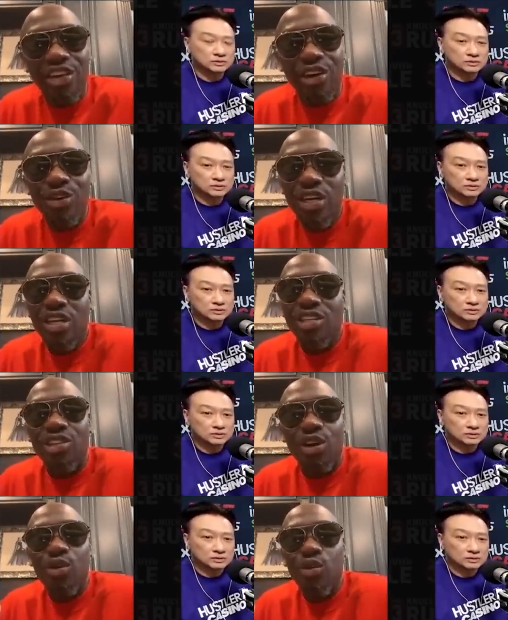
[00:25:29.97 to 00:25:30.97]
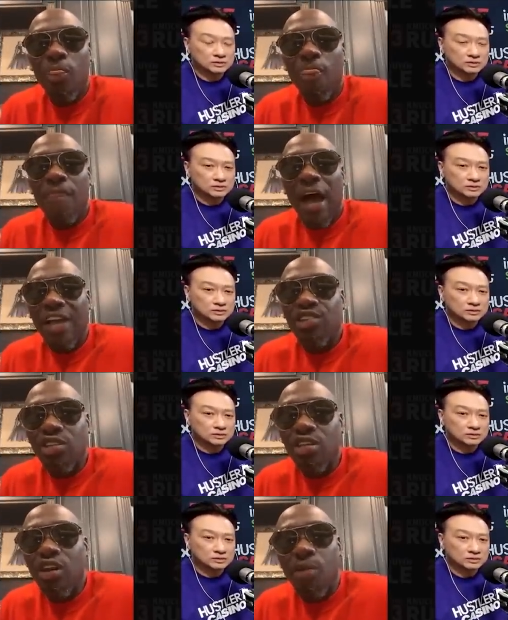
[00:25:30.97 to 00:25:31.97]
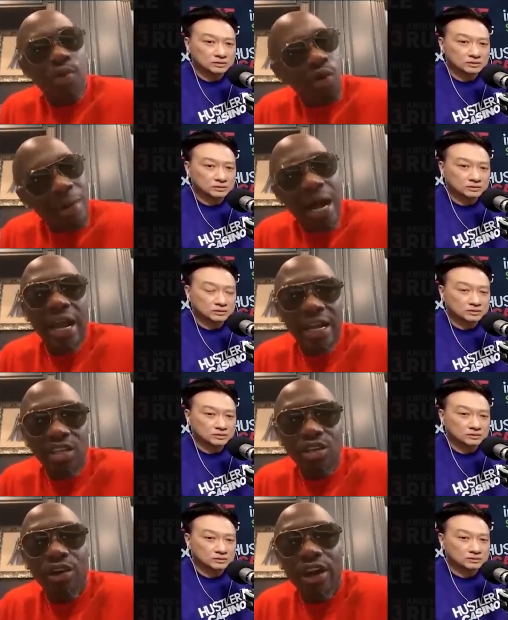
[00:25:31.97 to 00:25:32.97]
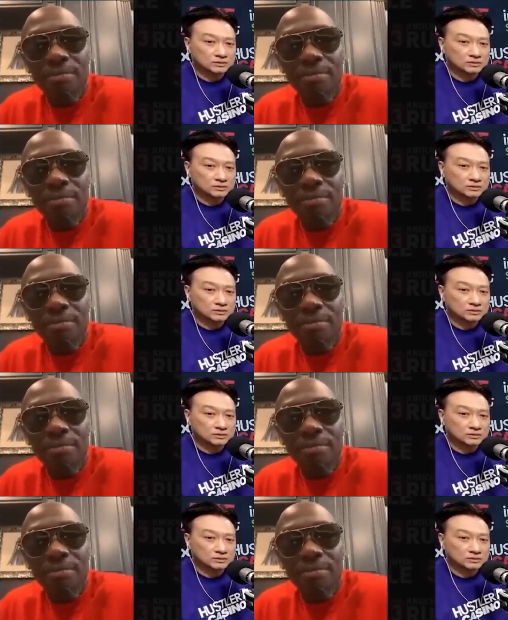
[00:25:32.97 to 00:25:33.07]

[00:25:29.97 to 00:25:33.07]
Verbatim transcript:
Speaker 1: know? So I stood up on mine, you know what I